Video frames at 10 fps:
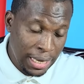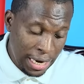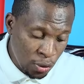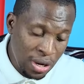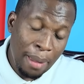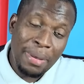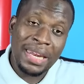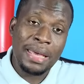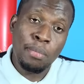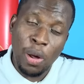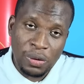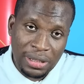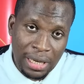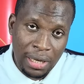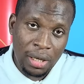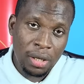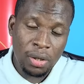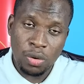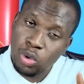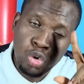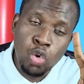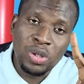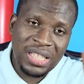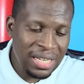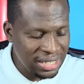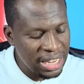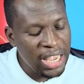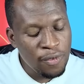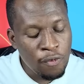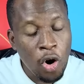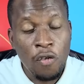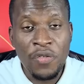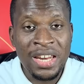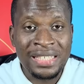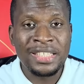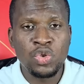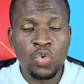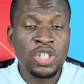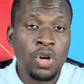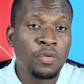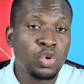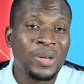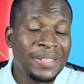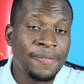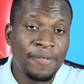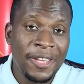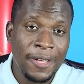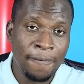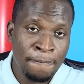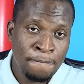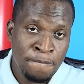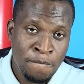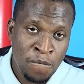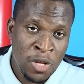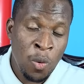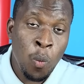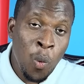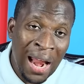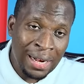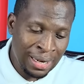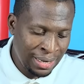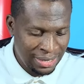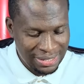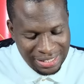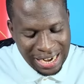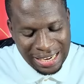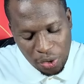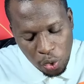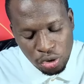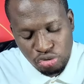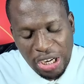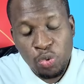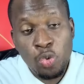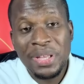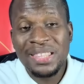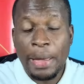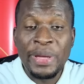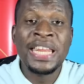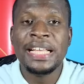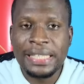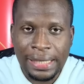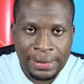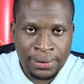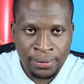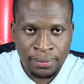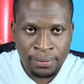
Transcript: And I know na made them out say, two things they involve in the situation of George Mfegue. One, you see that the contract will be terminated.